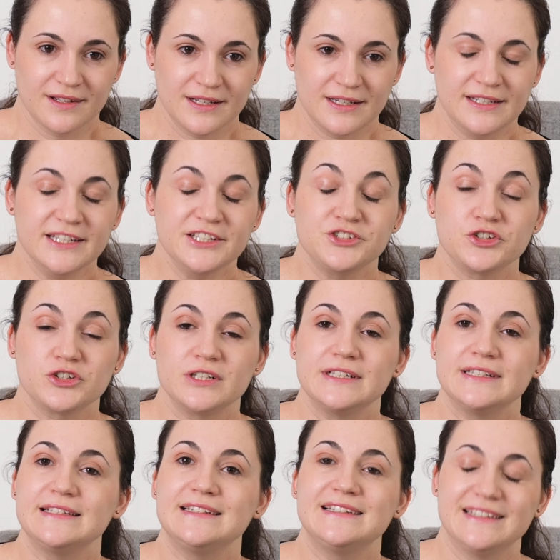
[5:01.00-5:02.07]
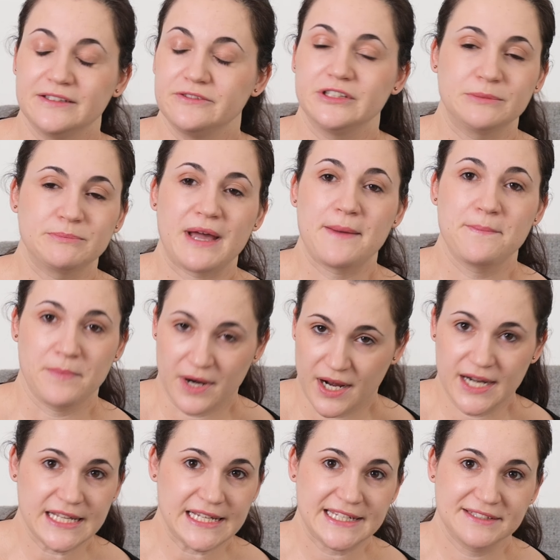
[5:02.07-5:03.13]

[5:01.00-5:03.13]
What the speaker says: literally leaving my body.